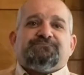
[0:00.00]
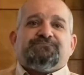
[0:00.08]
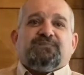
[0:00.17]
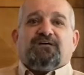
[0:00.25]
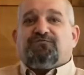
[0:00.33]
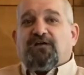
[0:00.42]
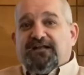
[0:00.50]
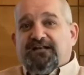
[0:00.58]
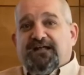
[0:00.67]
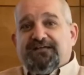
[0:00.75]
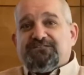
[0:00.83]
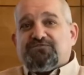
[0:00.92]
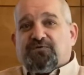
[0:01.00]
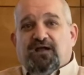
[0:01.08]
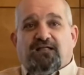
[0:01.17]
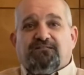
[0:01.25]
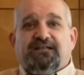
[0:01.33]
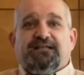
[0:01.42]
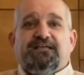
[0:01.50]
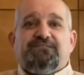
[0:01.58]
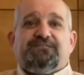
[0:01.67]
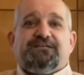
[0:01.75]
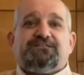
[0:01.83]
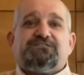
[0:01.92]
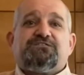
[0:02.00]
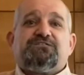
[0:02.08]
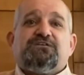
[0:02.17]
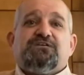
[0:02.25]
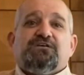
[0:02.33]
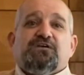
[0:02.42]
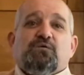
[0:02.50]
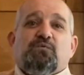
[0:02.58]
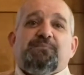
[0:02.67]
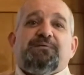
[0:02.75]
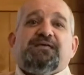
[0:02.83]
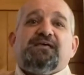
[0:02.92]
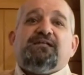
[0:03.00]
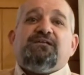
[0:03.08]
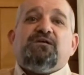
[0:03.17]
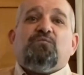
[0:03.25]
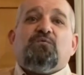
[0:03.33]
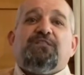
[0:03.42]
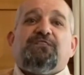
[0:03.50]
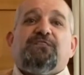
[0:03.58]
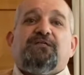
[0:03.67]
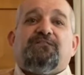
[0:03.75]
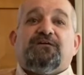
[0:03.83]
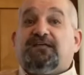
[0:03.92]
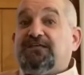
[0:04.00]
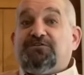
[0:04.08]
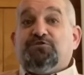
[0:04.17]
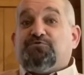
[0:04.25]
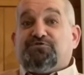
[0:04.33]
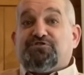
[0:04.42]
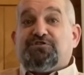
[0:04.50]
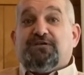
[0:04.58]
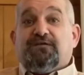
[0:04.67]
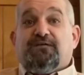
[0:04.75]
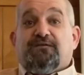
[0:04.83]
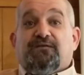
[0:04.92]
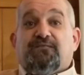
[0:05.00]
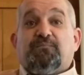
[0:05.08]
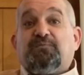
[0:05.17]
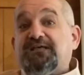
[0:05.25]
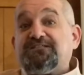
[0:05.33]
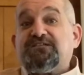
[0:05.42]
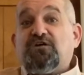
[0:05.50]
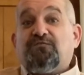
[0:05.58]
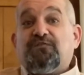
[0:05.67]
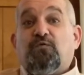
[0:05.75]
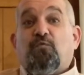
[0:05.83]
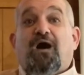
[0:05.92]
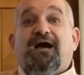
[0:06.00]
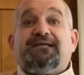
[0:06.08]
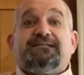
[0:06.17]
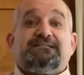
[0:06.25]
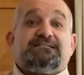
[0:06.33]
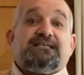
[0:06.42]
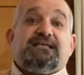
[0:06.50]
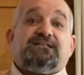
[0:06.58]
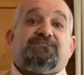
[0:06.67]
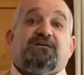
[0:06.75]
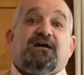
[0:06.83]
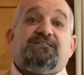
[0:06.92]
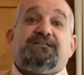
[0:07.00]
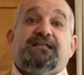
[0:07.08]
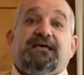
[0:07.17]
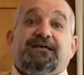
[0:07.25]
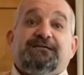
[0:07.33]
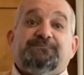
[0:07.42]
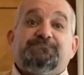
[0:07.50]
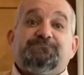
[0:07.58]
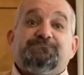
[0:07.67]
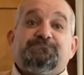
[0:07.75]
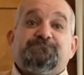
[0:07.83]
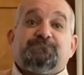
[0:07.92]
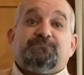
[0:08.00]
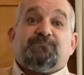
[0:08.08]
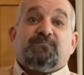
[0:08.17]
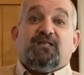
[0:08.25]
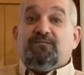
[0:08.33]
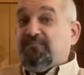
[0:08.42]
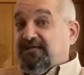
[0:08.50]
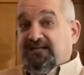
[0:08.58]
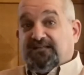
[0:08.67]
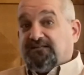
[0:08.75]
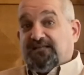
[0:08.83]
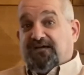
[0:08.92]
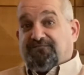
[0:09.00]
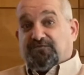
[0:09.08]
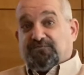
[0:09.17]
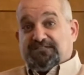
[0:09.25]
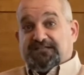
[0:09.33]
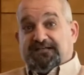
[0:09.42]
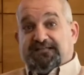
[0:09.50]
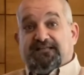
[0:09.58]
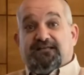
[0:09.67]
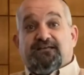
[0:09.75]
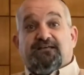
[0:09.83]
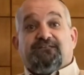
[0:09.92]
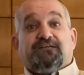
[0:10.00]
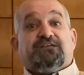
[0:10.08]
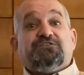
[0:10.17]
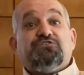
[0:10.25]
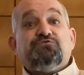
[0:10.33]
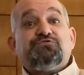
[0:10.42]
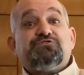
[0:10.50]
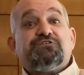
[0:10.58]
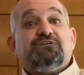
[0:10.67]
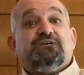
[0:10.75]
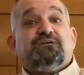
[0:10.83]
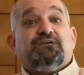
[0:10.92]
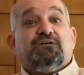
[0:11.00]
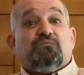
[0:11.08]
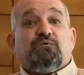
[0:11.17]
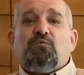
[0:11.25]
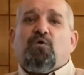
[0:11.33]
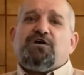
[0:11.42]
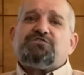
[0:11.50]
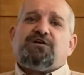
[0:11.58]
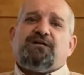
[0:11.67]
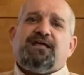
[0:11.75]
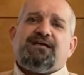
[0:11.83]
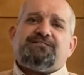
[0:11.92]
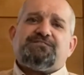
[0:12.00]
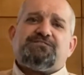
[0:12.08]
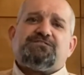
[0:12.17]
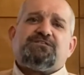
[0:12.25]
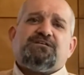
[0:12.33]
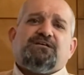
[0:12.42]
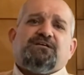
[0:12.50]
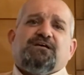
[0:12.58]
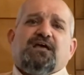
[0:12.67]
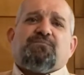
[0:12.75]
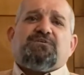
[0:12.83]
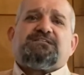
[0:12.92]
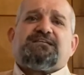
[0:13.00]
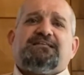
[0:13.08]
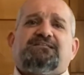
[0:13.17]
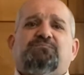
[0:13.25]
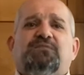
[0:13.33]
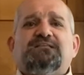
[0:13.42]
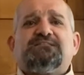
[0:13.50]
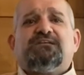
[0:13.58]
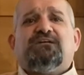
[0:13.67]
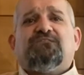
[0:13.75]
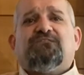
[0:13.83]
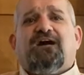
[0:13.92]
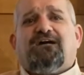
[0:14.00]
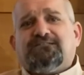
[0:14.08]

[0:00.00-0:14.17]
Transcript: On Friday nights or holiday evenings, we begin with the Kiddush, the blessing over the wine to sanctify the day. Immediately after reciting the Kiddush, we wash our hands and recite the blessing of Al